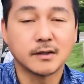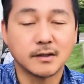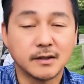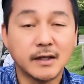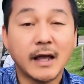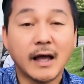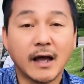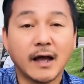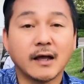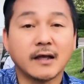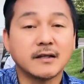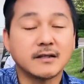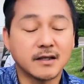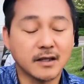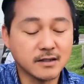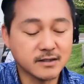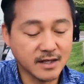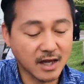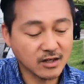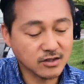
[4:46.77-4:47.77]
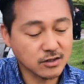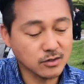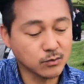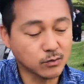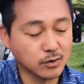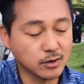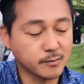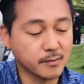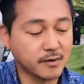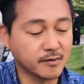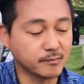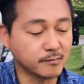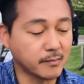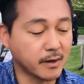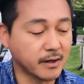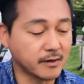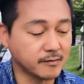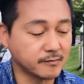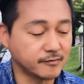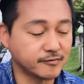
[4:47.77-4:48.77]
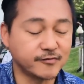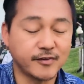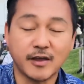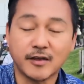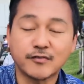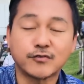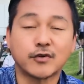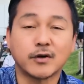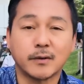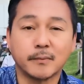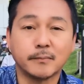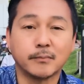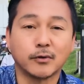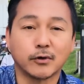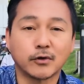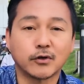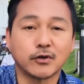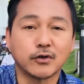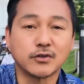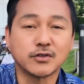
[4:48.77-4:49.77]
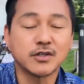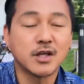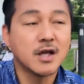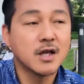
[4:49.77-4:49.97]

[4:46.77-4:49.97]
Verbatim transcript: good. Yeah, it, it's actually one of my, my favorite burgers.